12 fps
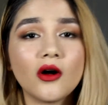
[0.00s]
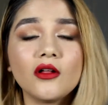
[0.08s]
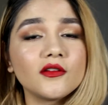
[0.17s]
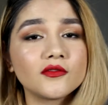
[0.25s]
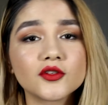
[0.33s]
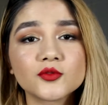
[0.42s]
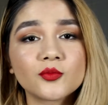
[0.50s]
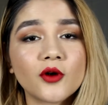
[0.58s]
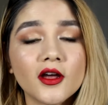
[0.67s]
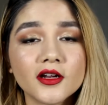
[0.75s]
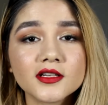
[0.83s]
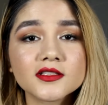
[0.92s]
All of those
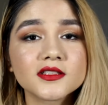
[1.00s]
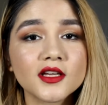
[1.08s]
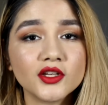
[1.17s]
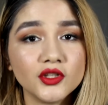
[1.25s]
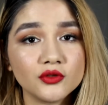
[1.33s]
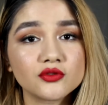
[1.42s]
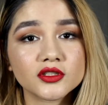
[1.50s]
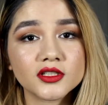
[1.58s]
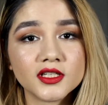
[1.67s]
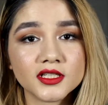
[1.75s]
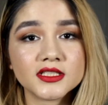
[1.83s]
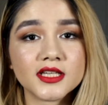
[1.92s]
products
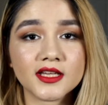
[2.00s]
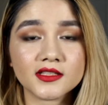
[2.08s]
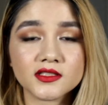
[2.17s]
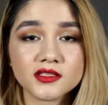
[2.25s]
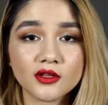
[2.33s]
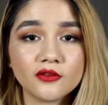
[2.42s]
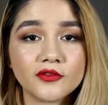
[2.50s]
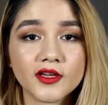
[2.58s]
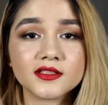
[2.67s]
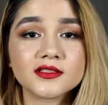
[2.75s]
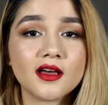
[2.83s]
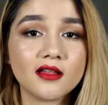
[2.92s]
usually contain
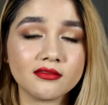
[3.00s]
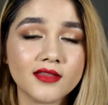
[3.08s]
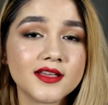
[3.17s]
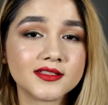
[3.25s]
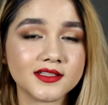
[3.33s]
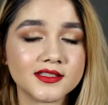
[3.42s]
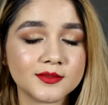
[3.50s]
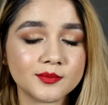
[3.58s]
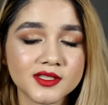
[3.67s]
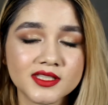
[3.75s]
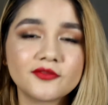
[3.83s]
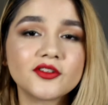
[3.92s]
sulfates unless it
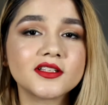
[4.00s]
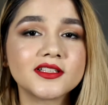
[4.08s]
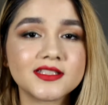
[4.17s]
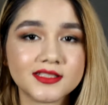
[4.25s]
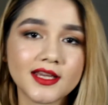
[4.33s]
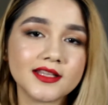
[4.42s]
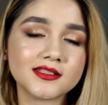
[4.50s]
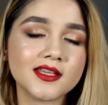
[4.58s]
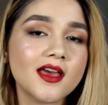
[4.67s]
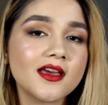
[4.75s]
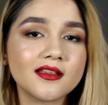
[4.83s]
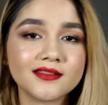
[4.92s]
specifically states
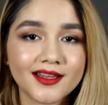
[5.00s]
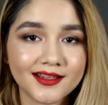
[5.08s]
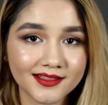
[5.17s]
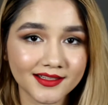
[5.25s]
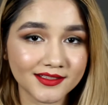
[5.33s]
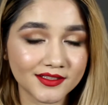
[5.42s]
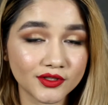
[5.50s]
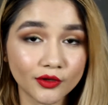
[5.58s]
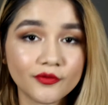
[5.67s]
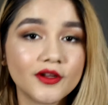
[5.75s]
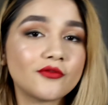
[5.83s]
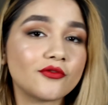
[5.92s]
that it is
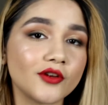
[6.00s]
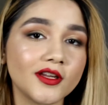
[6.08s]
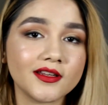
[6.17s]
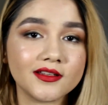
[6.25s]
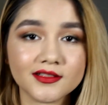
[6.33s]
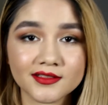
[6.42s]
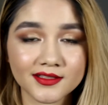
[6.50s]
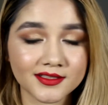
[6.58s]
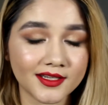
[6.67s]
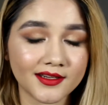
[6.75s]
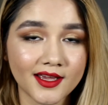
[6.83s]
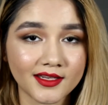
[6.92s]
sulfate-free and doesn't
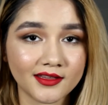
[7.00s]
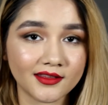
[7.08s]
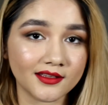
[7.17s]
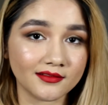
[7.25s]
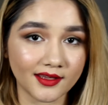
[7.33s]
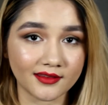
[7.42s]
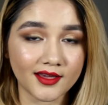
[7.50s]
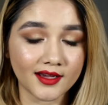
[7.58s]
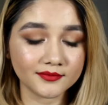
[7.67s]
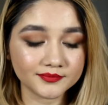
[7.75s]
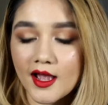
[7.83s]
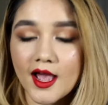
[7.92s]
contain anything like
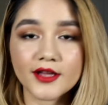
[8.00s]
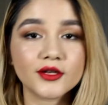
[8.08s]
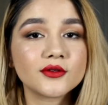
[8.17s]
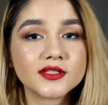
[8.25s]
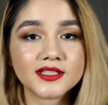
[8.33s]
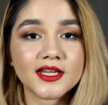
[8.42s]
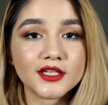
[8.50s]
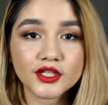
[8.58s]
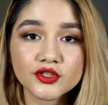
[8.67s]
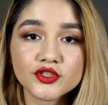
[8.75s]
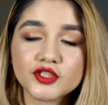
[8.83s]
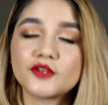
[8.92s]
that. I noticed a
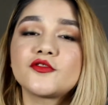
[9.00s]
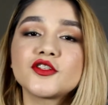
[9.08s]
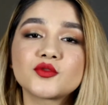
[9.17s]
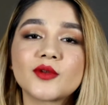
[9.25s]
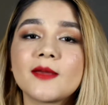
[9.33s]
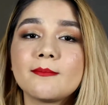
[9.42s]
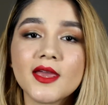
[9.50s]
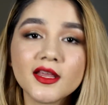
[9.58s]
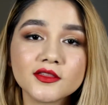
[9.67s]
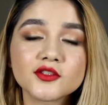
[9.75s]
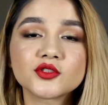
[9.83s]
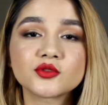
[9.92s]
huge difference when I
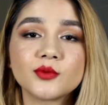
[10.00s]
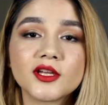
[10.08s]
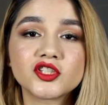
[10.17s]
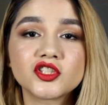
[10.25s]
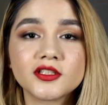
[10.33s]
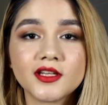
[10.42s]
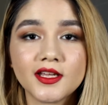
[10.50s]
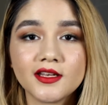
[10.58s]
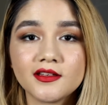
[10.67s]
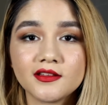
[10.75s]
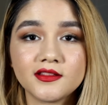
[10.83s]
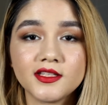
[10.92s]
made the switch
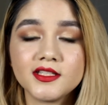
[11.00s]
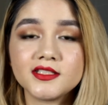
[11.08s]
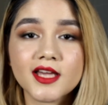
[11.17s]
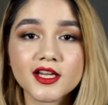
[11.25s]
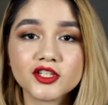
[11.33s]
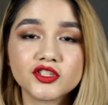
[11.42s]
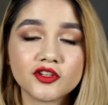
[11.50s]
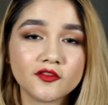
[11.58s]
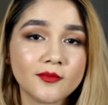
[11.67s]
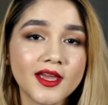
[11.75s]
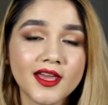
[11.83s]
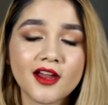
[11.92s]
in the texture of
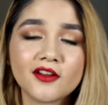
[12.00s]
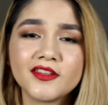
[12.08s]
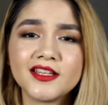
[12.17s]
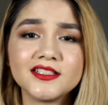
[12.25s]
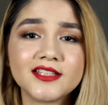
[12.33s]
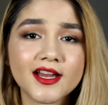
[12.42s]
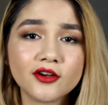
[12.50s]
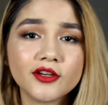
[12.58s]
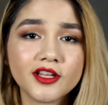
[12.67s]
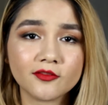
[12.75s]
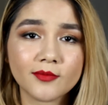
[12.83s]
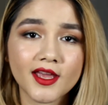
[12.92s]
my hair, the
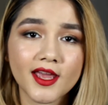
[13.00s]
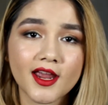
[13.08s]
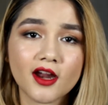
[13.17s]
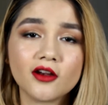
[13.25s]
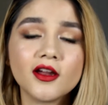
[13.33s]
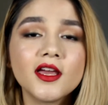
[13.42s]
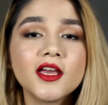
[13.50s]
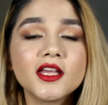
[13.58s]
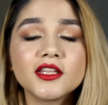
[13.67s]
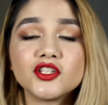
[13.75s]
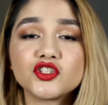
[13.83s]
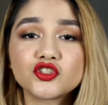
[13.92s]
integrity of my hair,
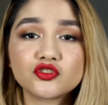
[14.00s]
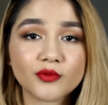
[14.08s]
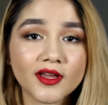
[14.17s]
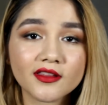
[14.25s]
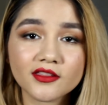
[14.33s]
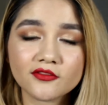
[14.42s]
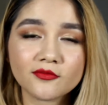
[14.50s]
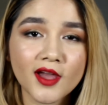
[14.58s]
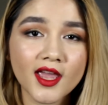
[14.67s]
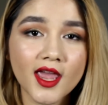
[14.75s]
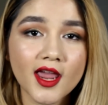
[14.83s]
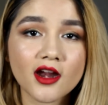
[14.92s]
the strength of
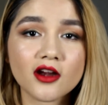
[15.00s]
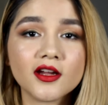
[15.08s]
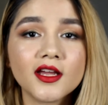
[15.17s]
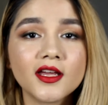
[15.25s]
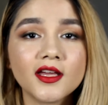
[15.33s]
my hair.